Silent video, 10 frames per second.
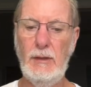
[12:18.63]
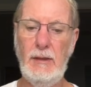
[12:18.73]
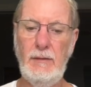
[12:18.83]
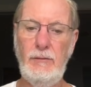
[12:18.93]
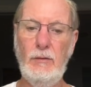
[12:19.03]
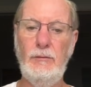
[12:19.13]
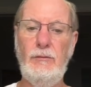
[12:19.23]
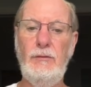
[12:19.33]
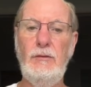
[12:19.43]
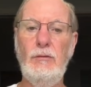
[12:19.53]
And the only
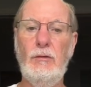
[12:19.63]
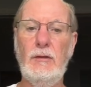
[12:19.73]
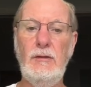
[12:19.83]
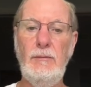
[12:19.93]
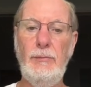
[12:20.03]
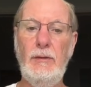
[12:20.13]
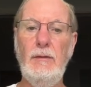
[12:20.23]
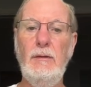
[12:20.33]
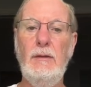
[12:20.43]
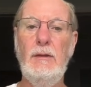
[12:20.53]
thing you are
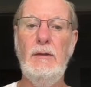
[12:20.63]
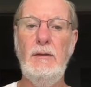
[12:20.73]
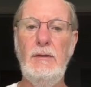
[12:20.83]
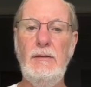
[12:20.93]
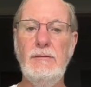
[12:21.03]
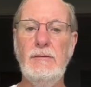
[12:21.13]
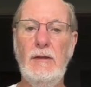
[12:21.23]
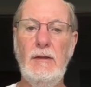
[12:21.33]
keeping is